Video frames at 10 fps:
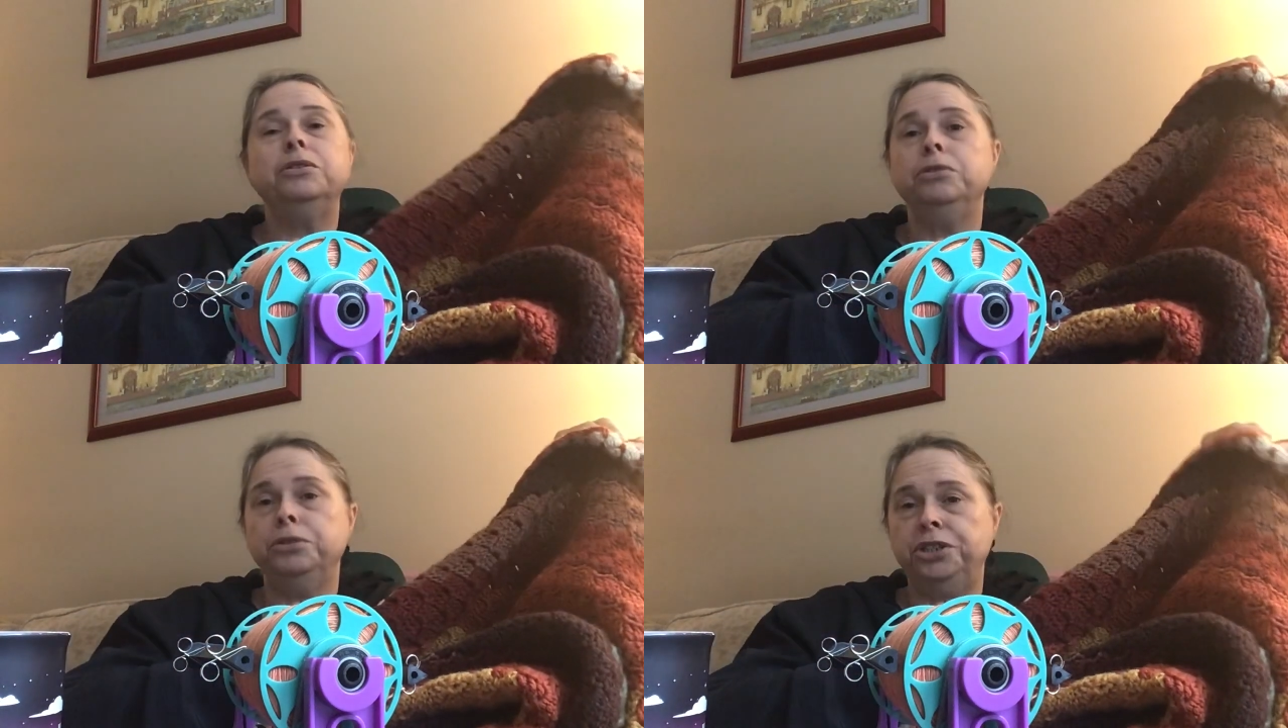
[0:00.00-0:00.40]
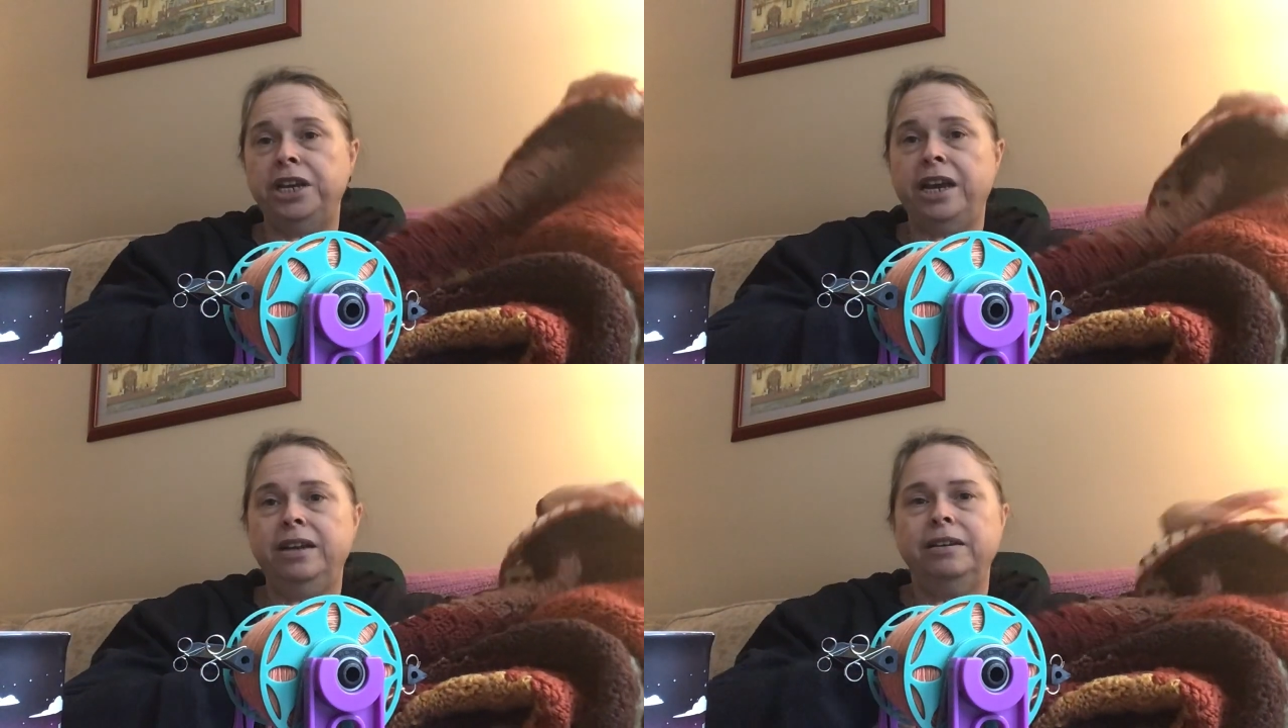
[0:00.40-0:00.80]

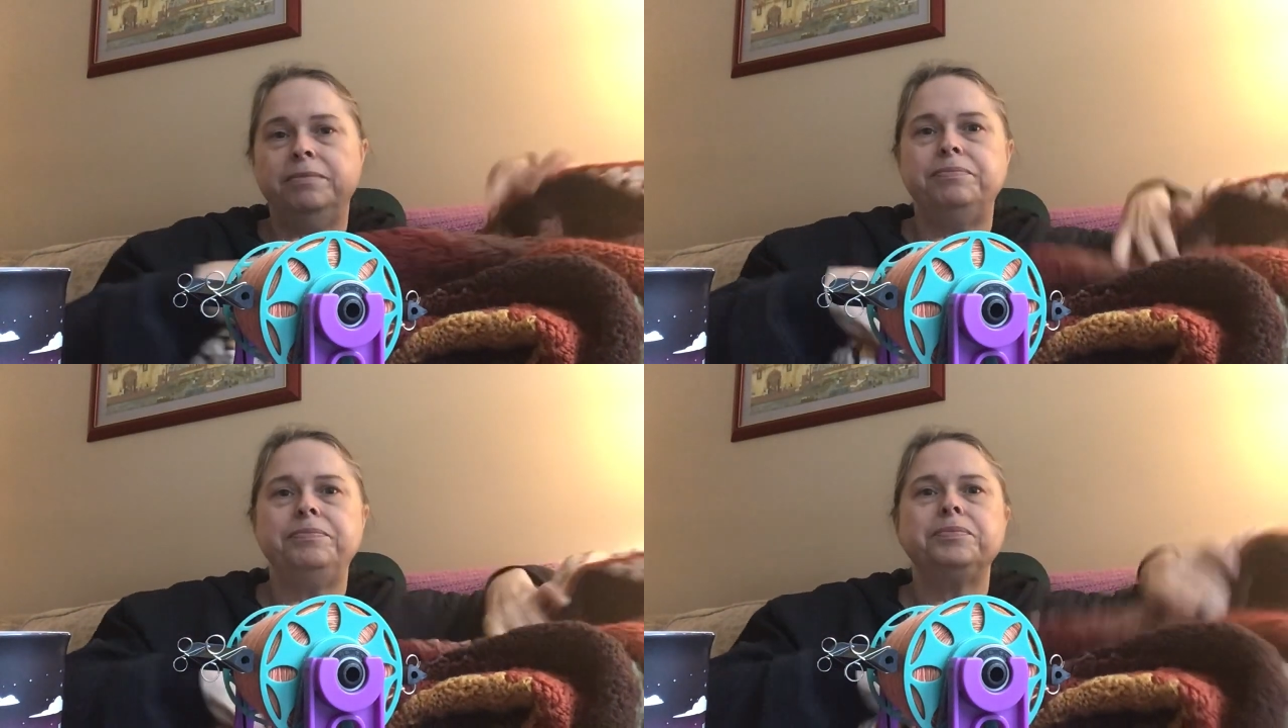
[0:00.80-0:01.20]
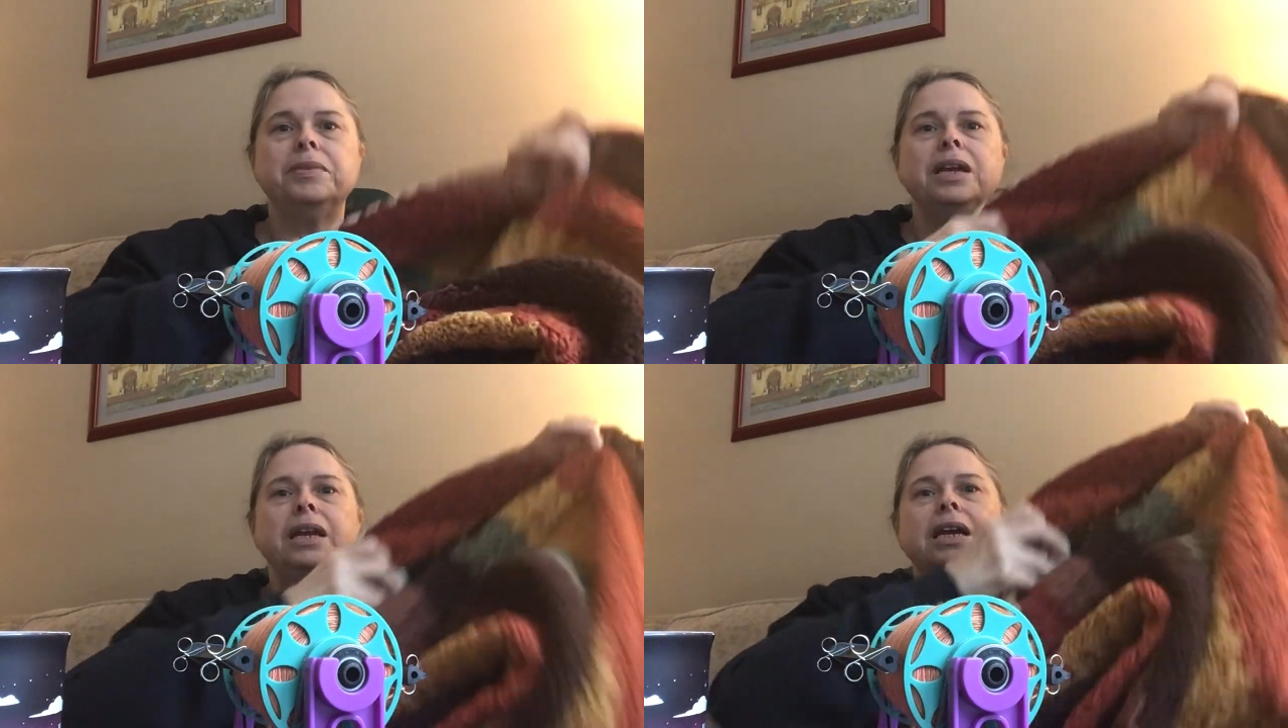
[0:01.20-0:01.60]
crocheted.
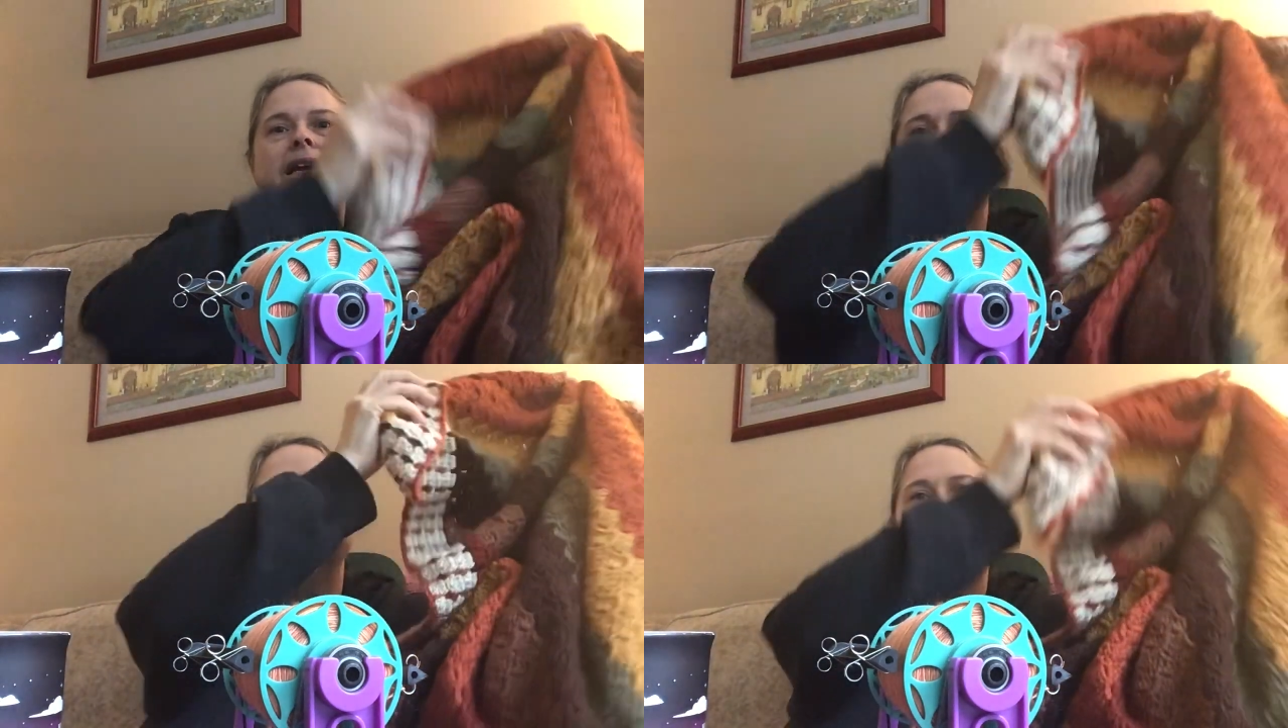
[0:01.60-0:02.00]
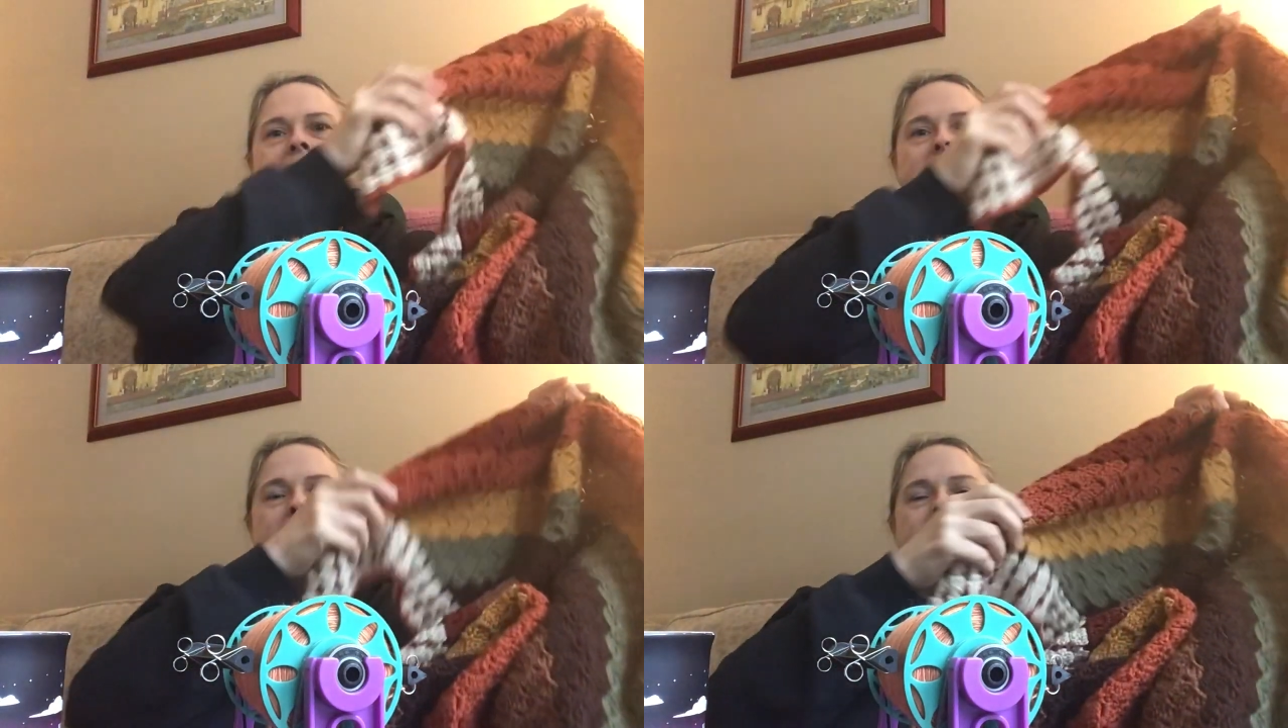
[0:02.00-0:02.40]
It's
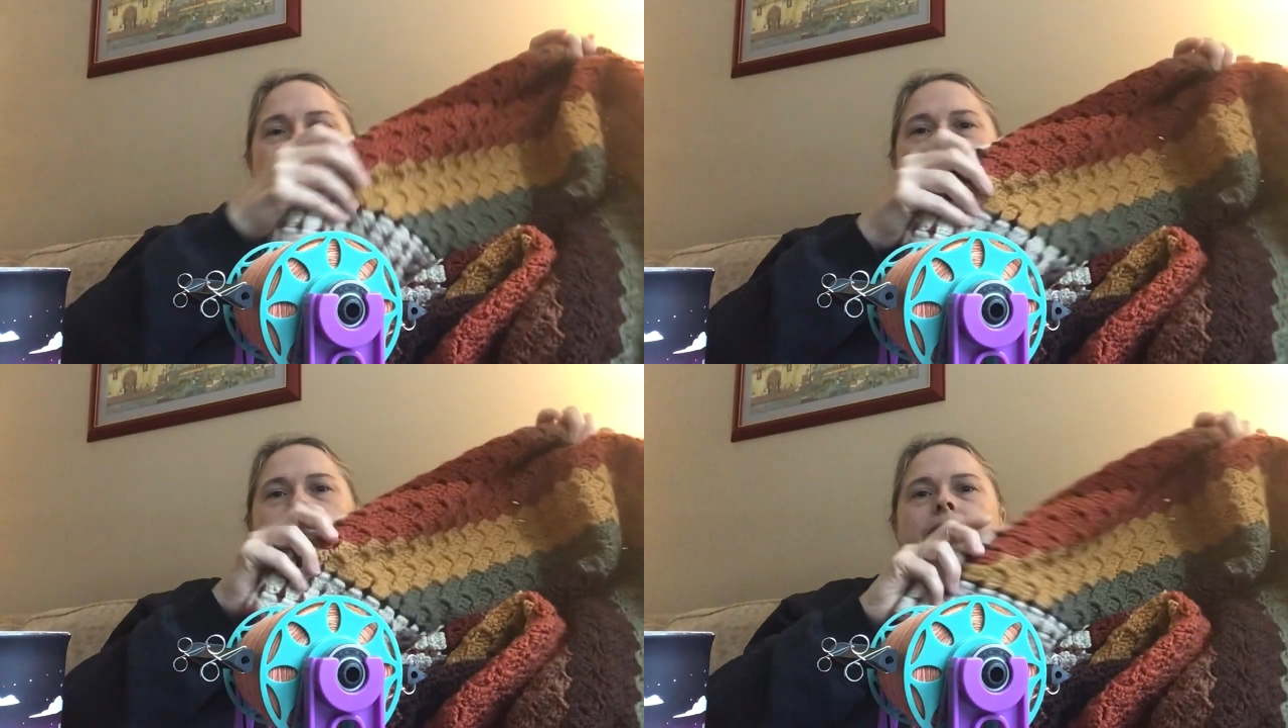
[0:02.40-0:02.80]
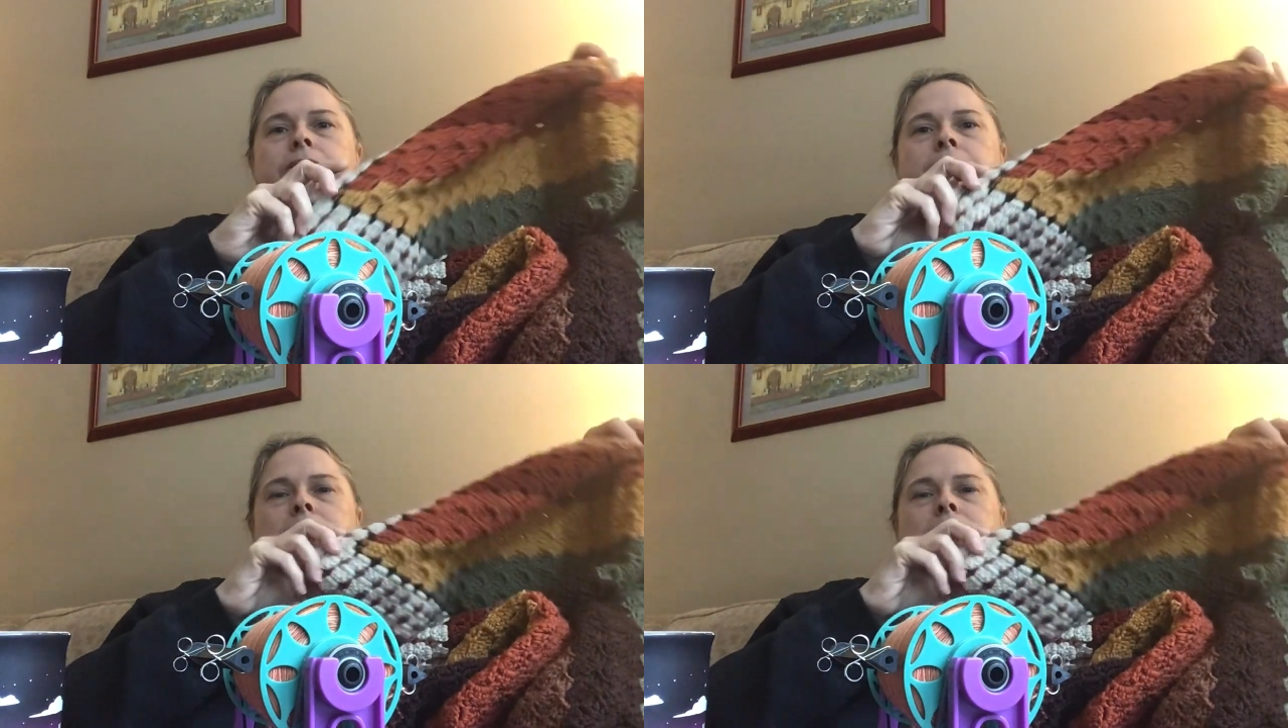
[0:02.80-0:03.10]
C to C, or